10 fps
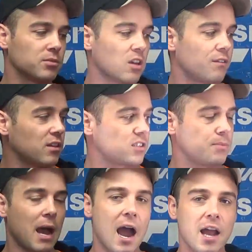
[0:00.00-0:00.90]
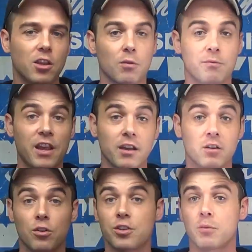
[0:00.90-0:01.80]
So if this is behind your
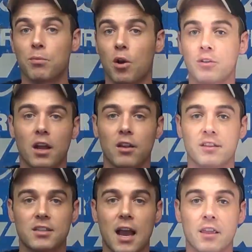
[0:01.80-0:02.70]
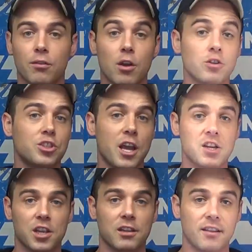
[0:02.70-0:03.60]
vehicle and you're broke down on the side of the road
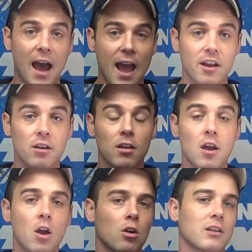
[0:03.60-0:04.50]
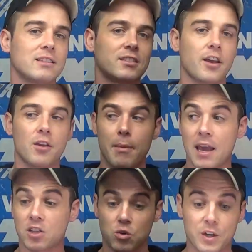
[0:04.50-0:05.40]
changing a tire, or let's say you
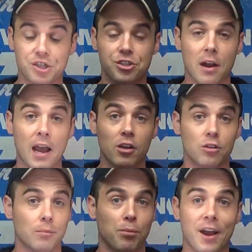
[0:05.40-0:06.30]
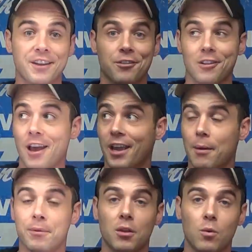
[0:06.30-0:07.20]
may twist your ankle or break your leg
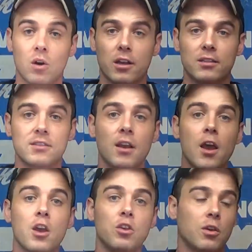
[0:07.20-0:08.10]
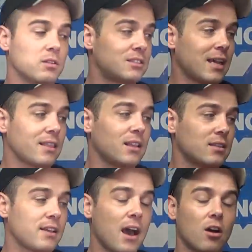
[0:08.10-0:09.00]
up in the woods, you can set
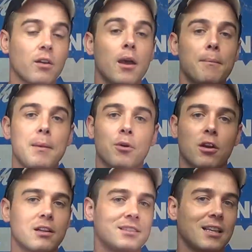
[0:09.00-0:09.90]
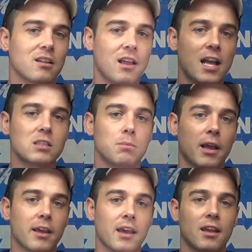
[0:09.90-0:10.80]
this out, people are going to see the lights
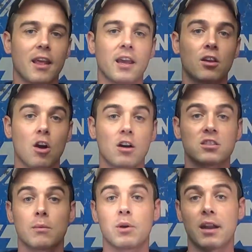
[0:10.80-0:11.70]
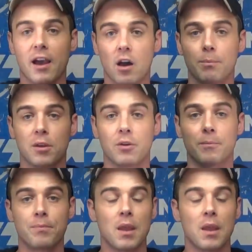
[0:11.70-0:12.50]
blinking, and they can call someone to help you.